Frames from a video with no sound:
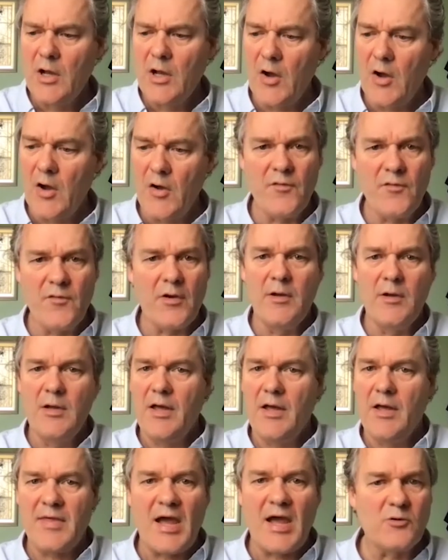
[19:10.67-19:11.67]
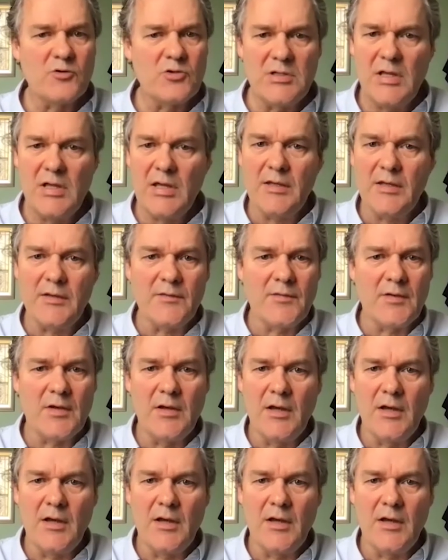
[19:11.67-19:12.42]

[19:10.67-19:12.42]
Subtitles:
over 1,000 years.